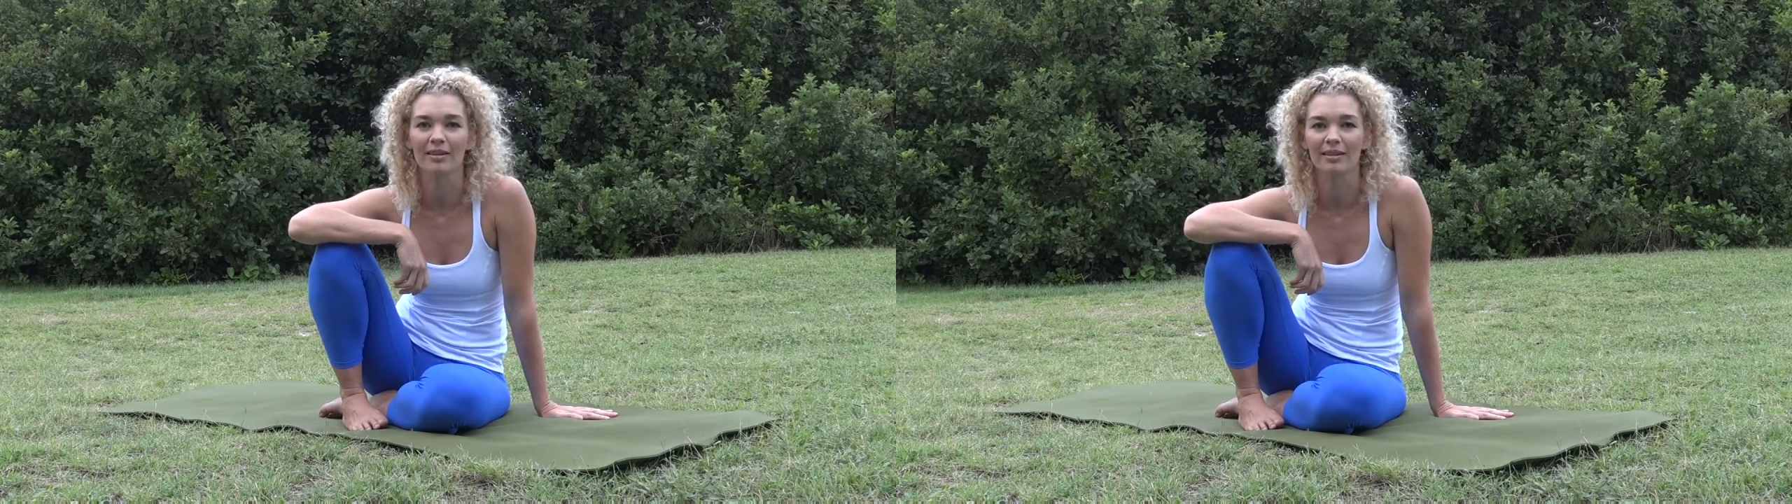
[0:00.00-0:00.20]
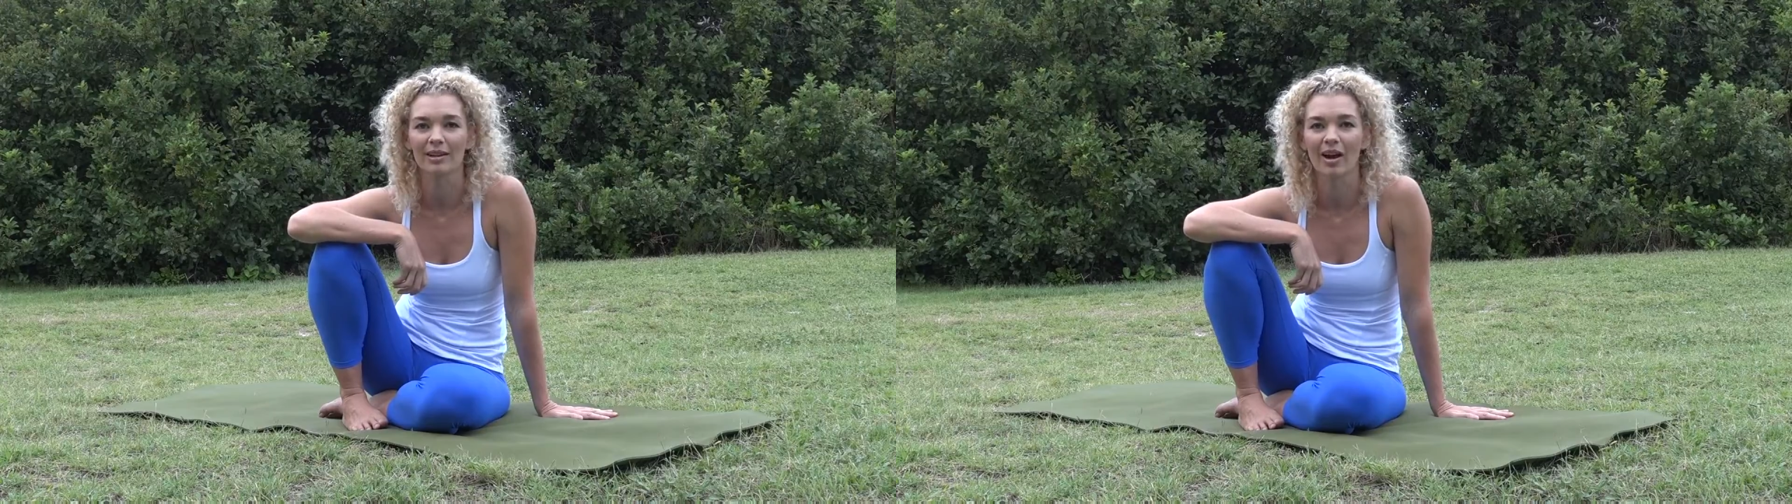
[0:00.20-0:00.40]

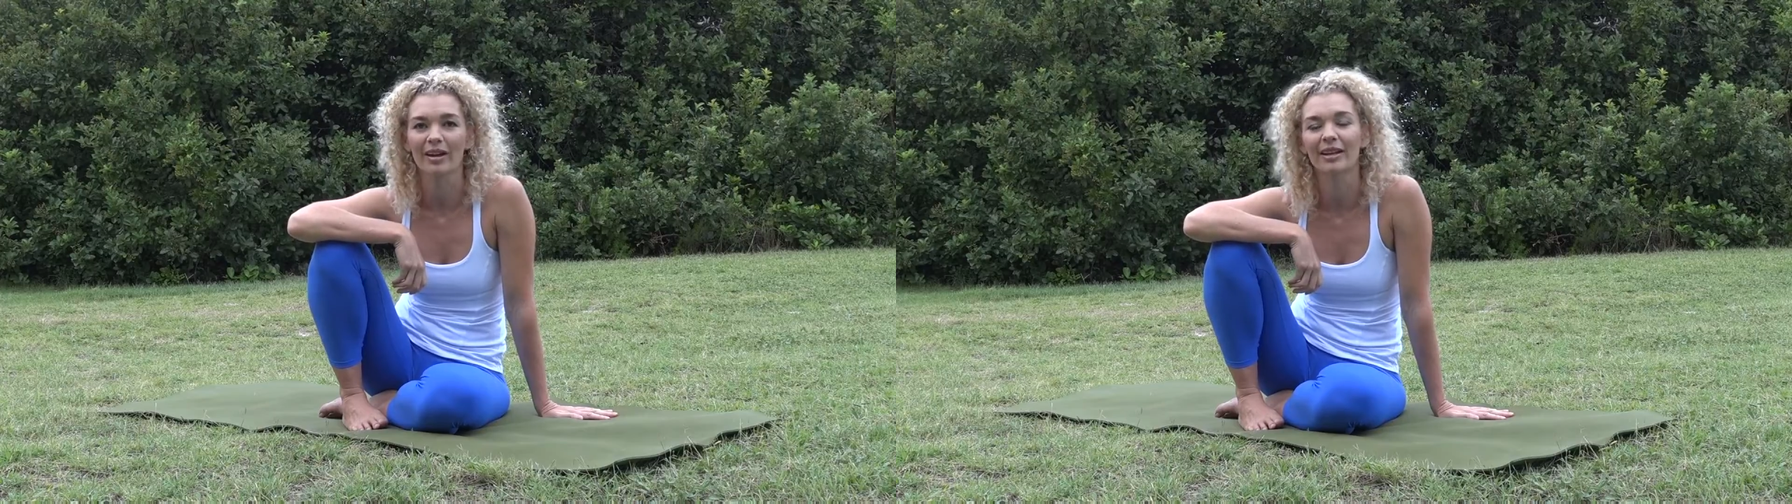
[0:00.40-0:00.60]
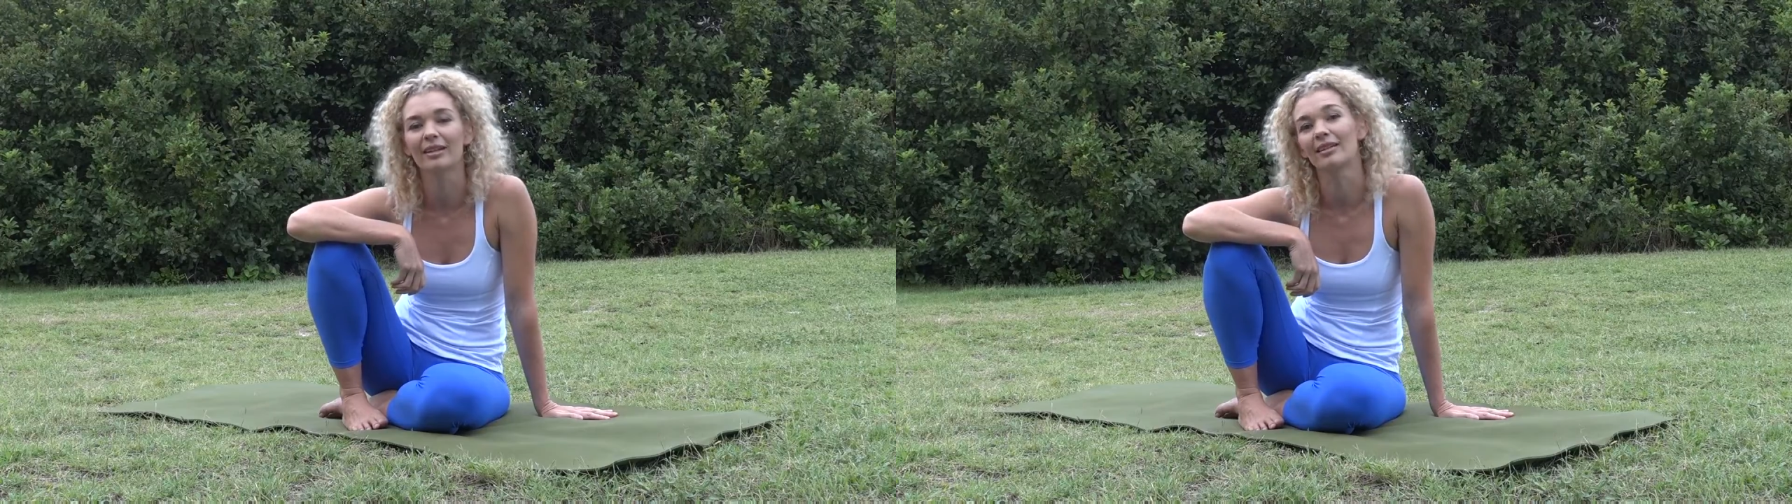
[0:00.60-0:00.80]
is that I
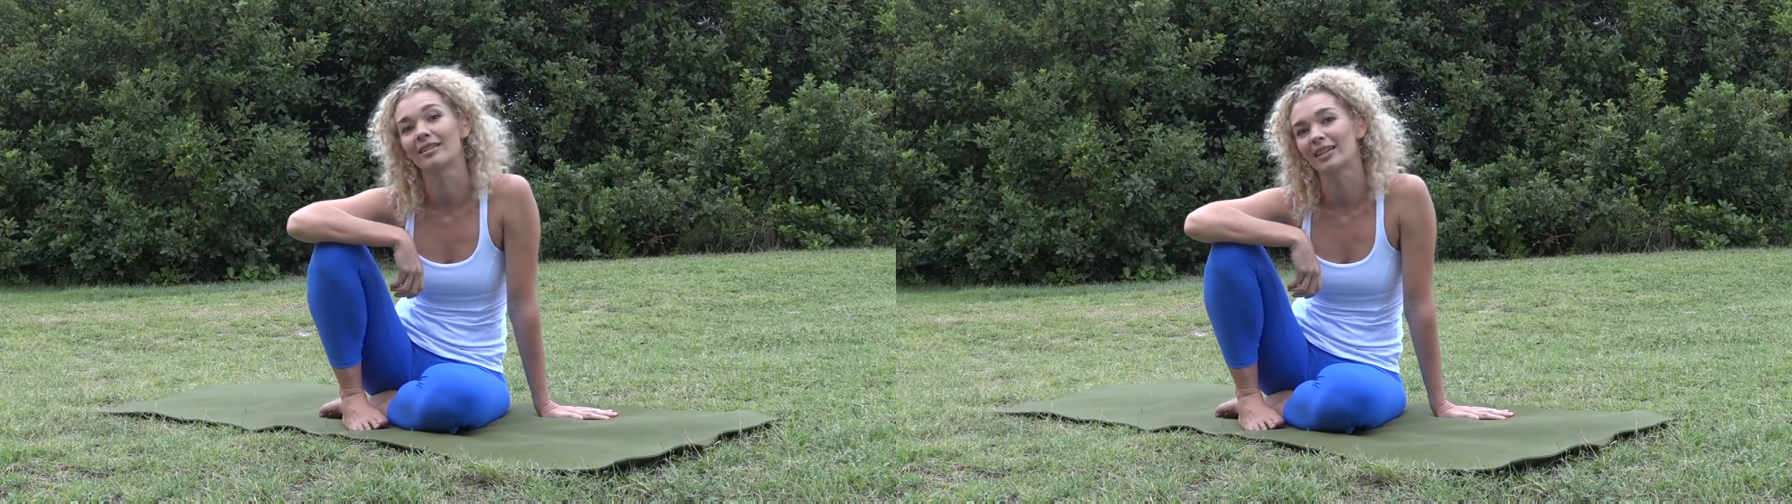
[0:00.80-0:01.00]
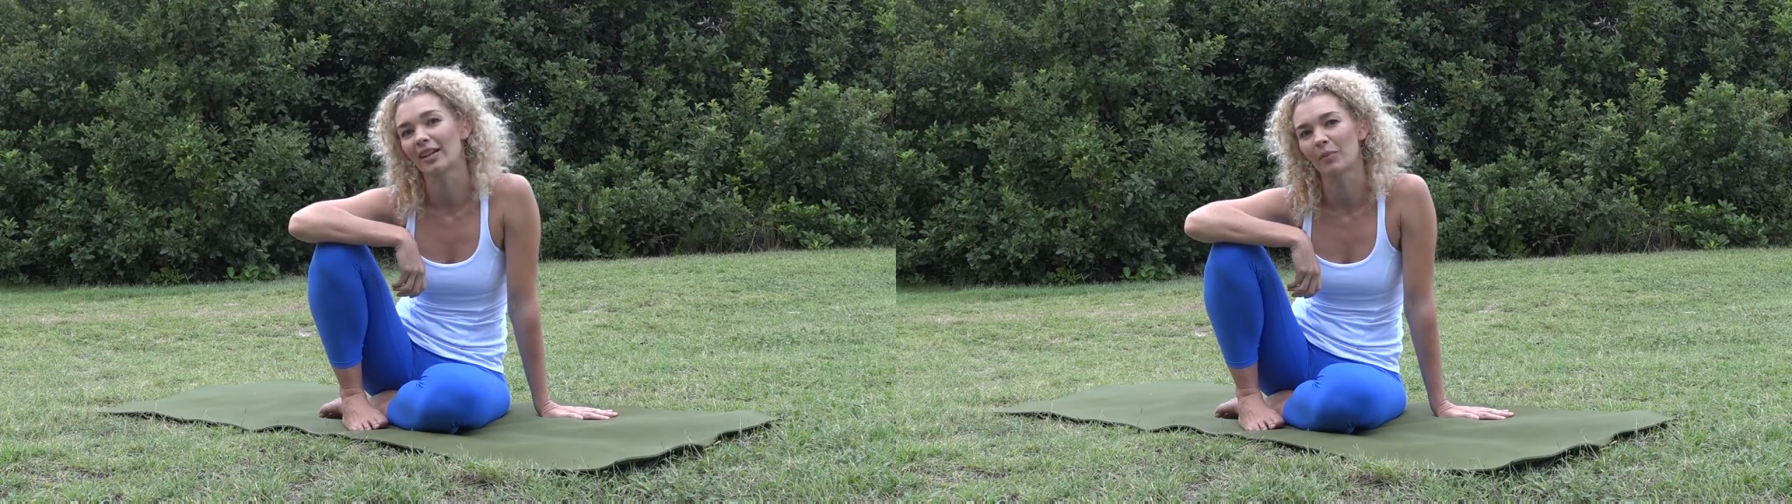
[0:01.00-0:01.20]
needed
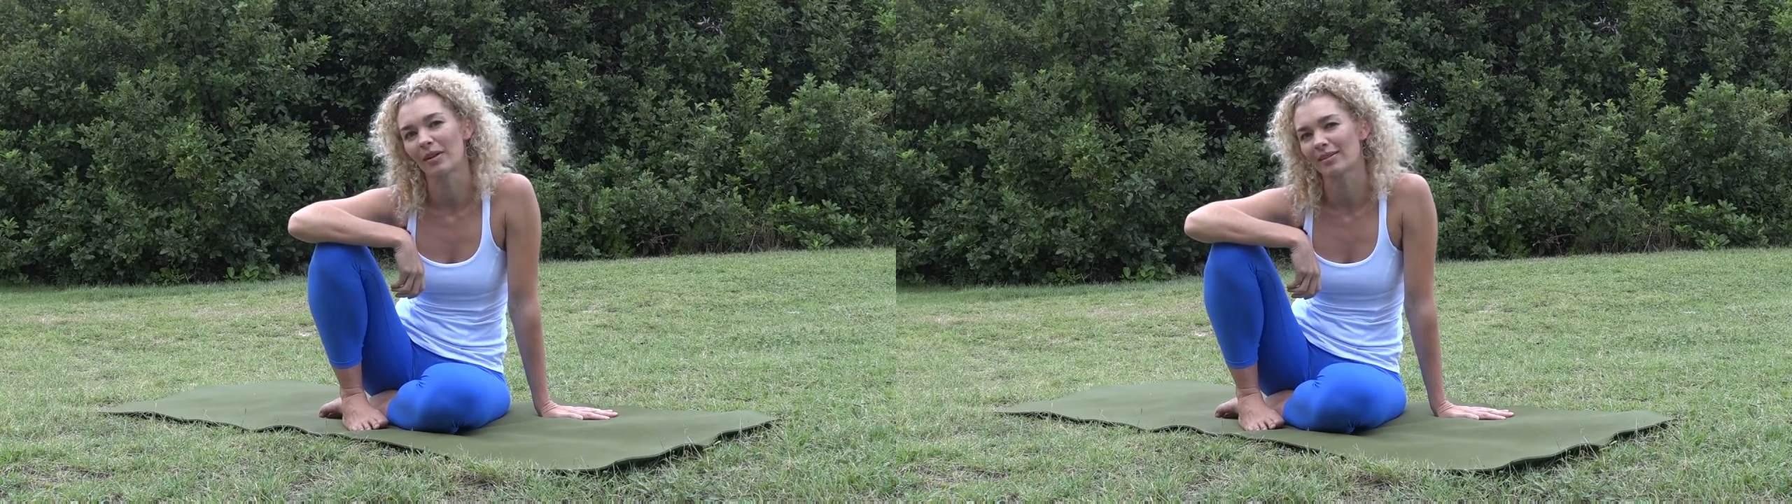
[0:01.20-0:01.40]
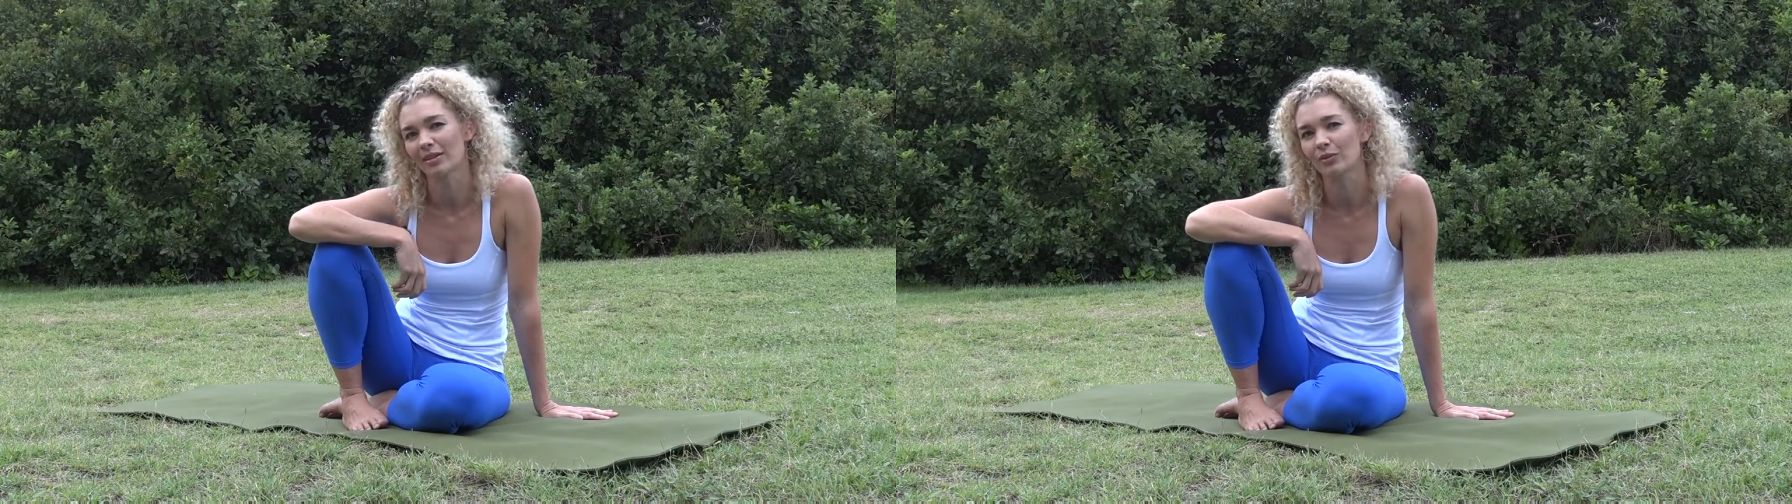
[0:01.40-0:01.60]
to love
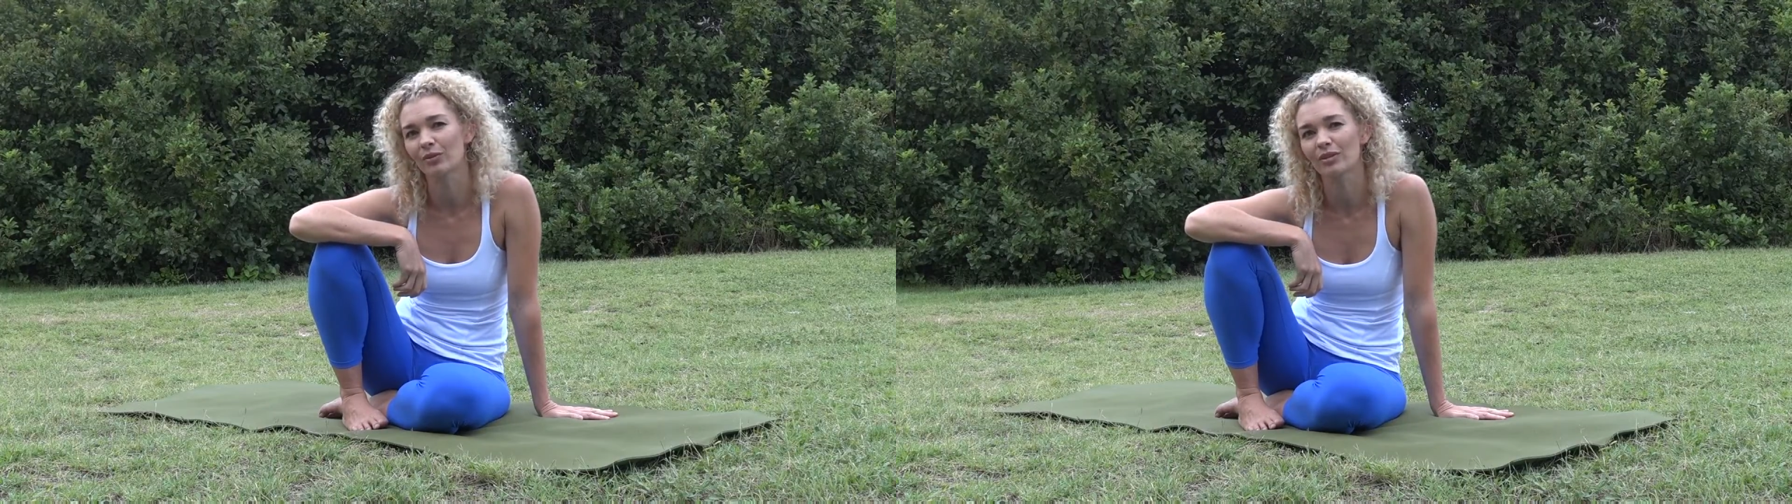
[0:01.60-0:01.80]
myself,